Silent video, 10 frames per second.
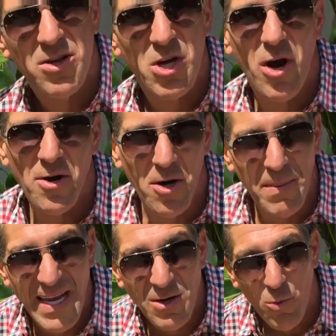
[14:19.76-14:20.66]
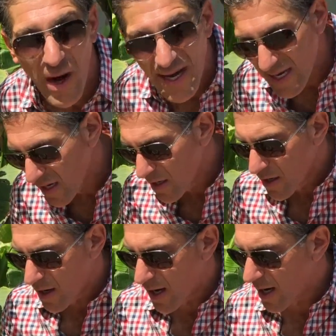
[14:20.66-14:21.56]
here in the garden are painted white.
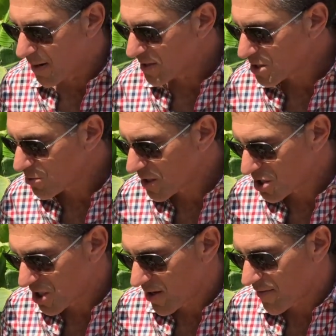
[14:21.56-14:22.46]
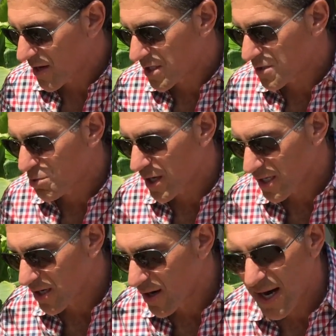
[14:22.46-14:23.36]
I just wanted to share, I've got this
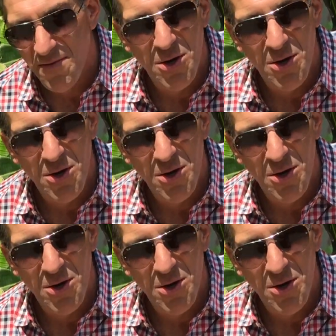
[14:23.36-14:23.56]
product here, IV